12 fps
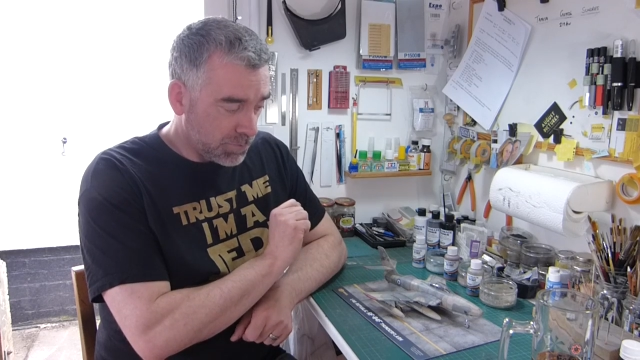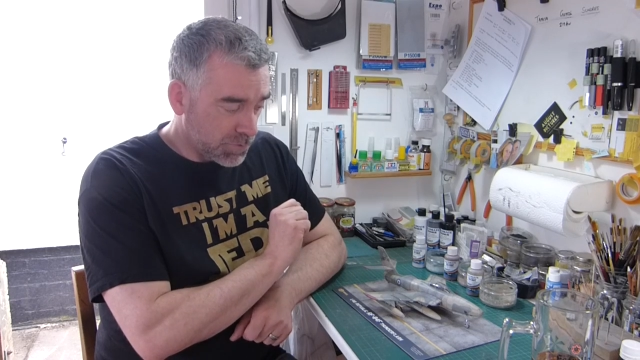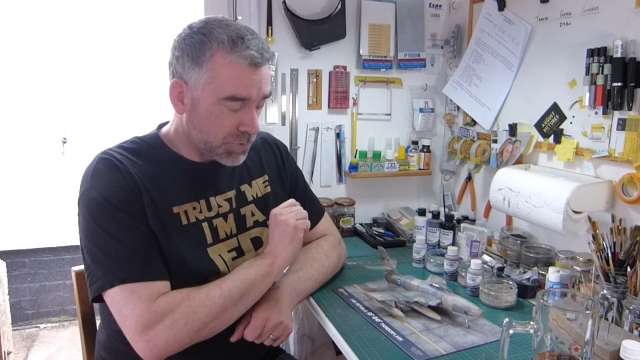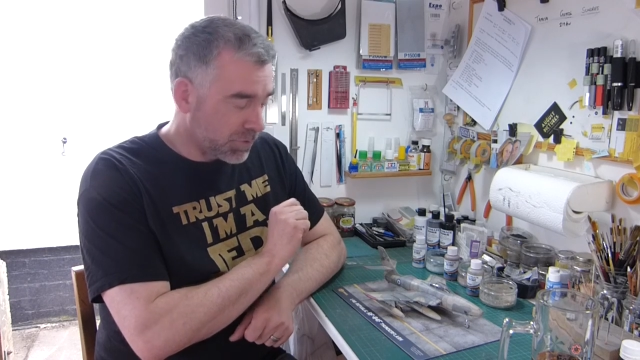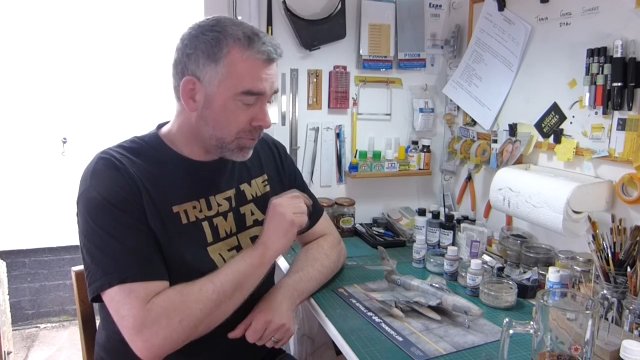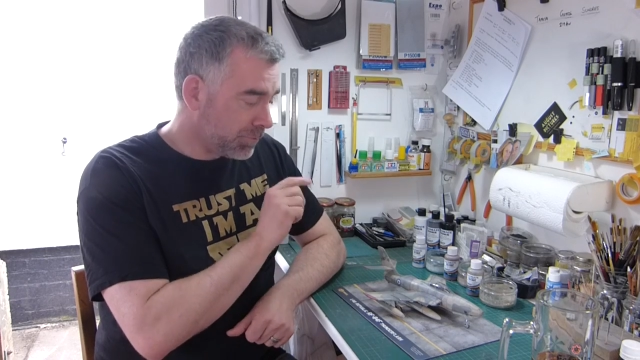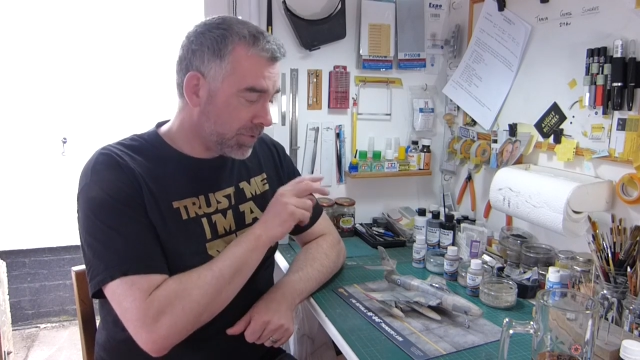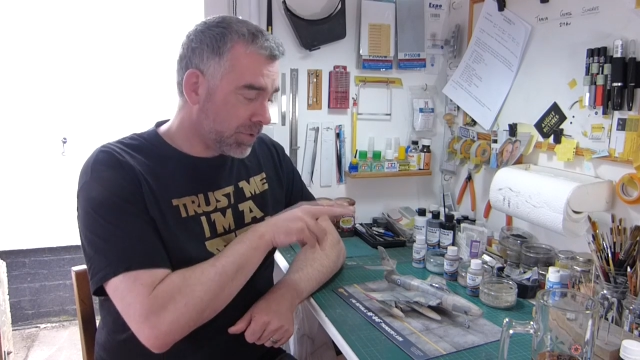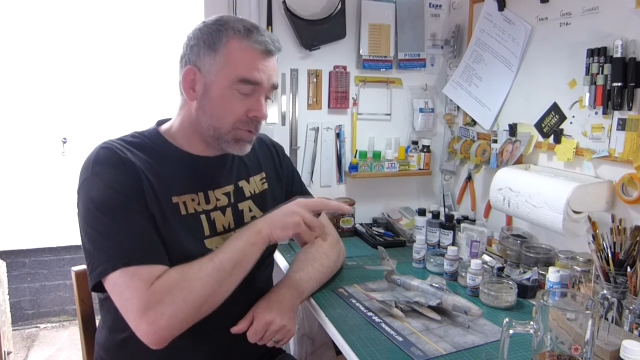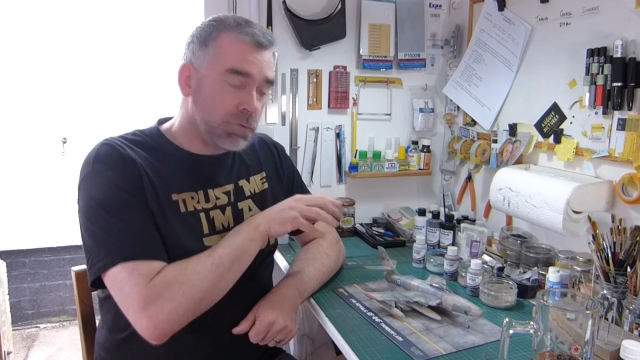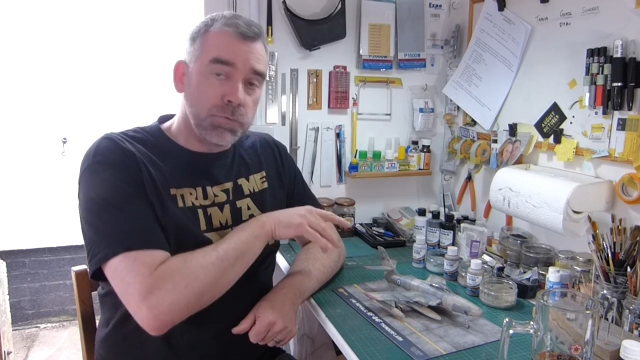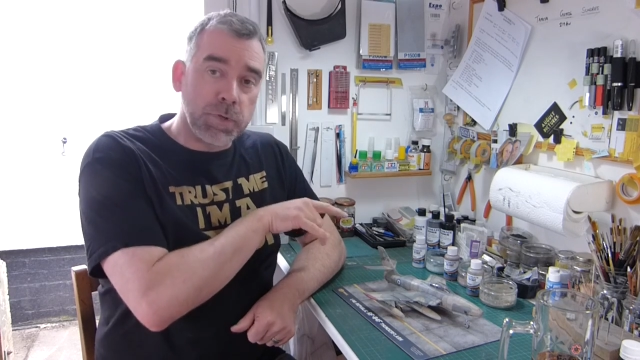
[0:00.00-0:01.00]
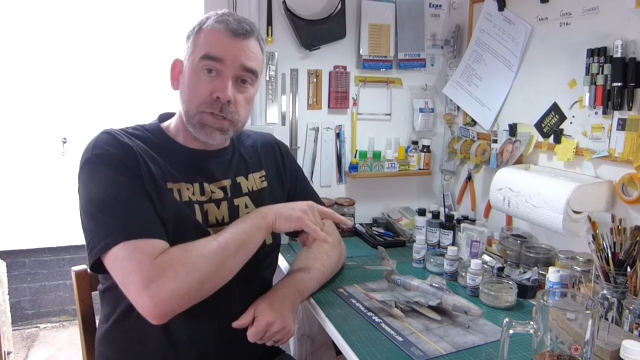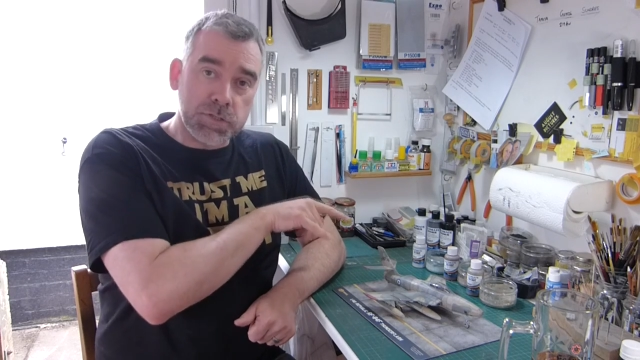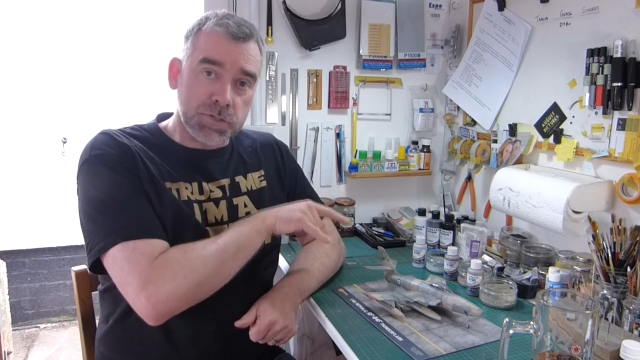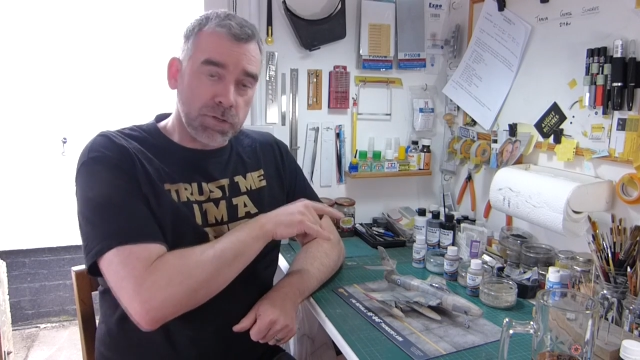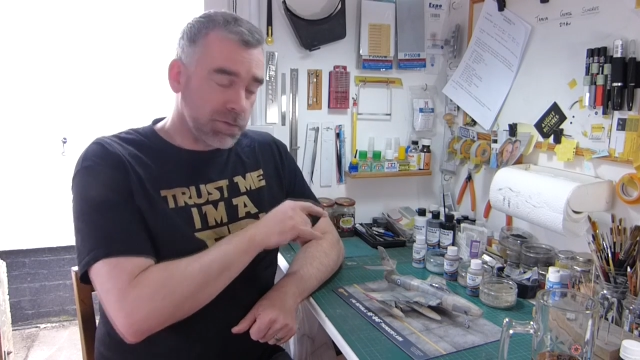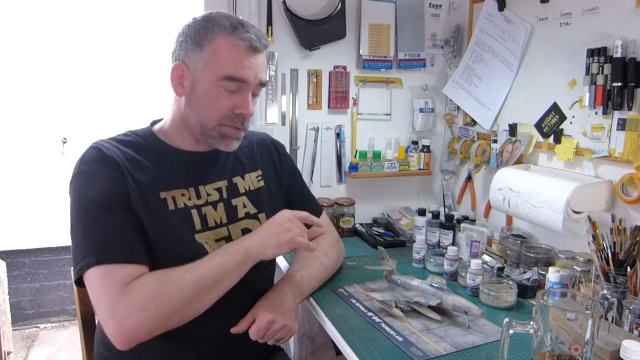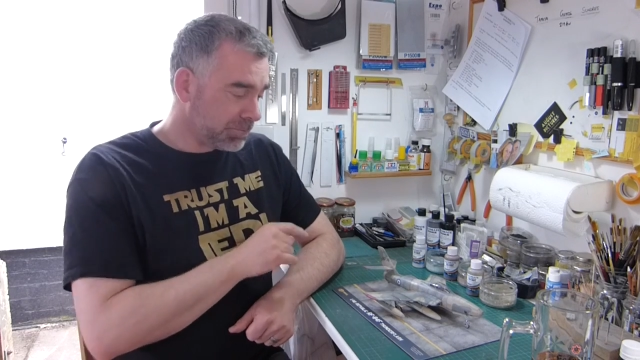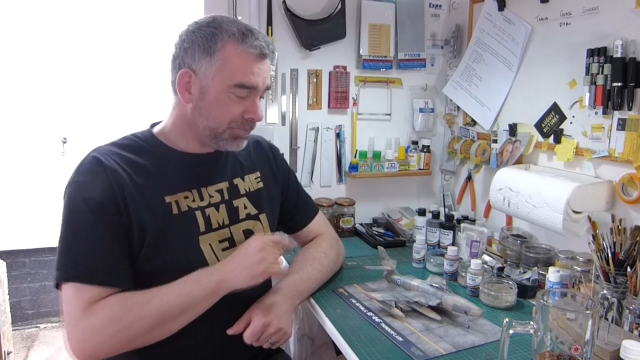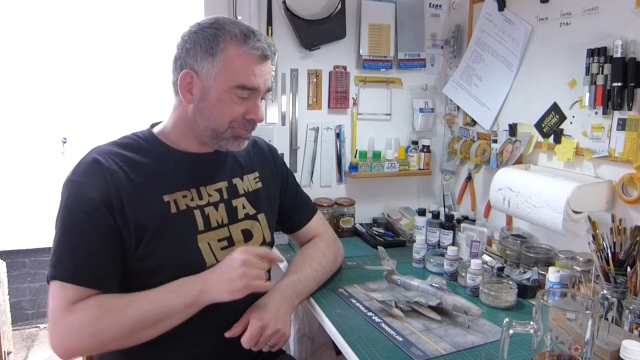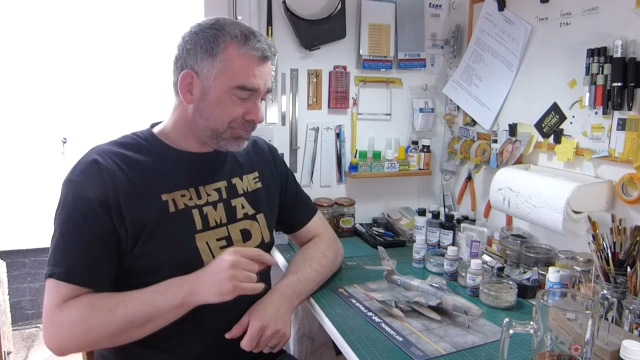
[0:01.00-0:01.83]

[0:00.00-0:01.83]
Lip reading: strut, but the two wing struts.